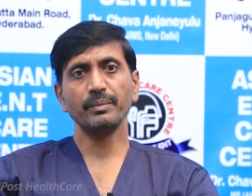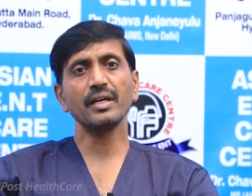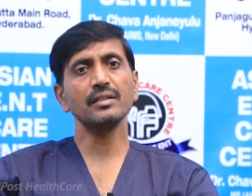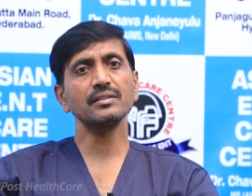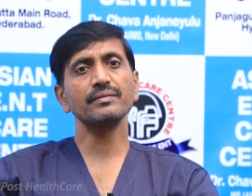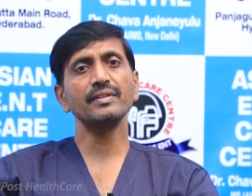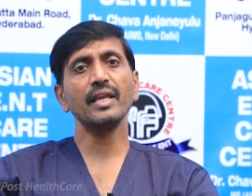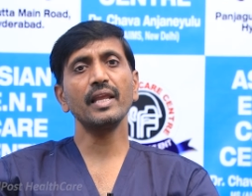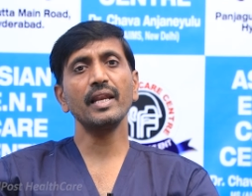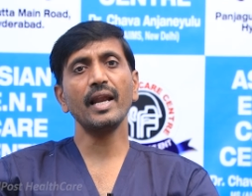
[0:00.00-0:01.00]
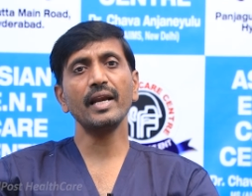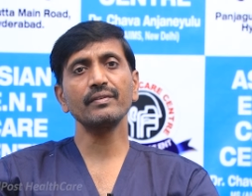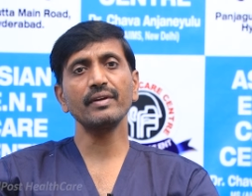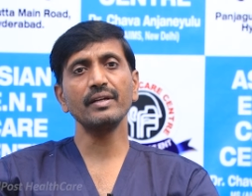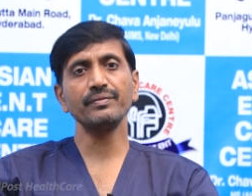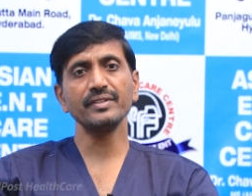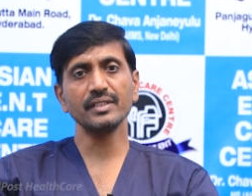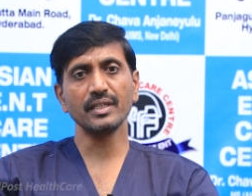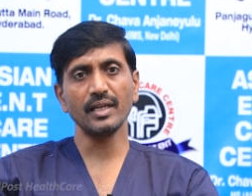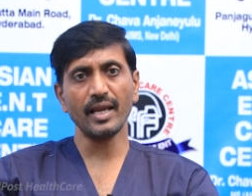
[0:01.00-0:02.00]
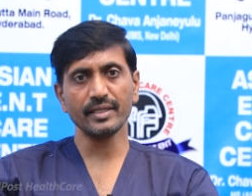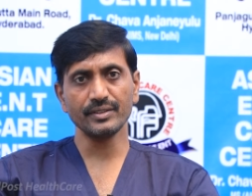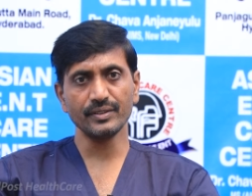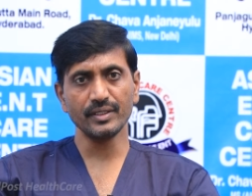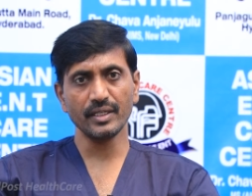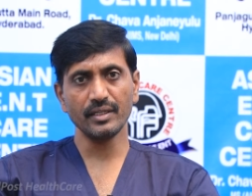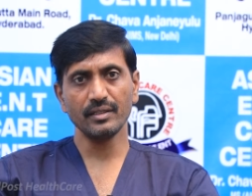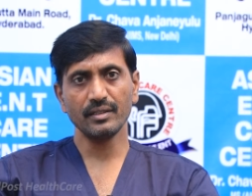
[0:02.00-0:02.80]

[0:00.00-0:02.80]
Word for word: Because of the inadequate physical activity,